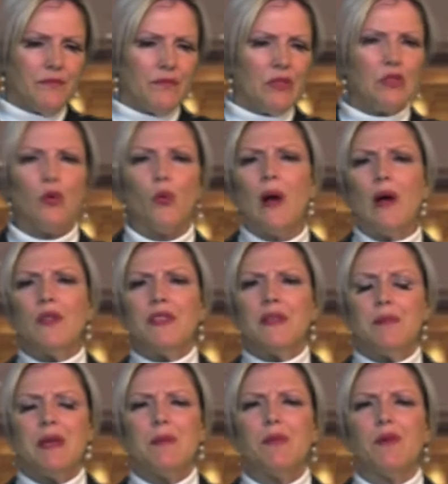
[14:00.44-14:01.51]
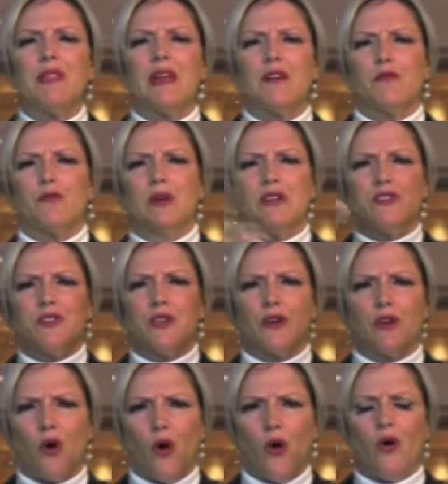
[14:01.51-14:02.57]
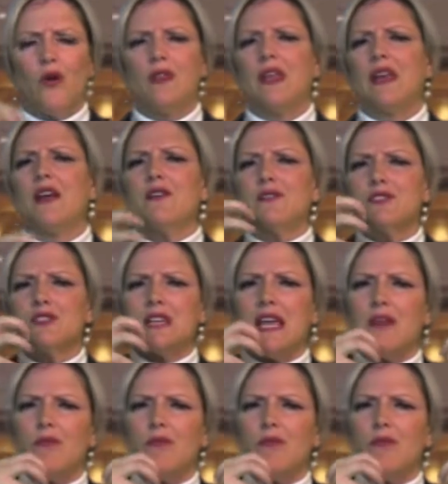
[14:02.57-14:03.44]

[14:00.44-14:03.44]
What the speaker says: the wealthy people that have reached their goal, that understand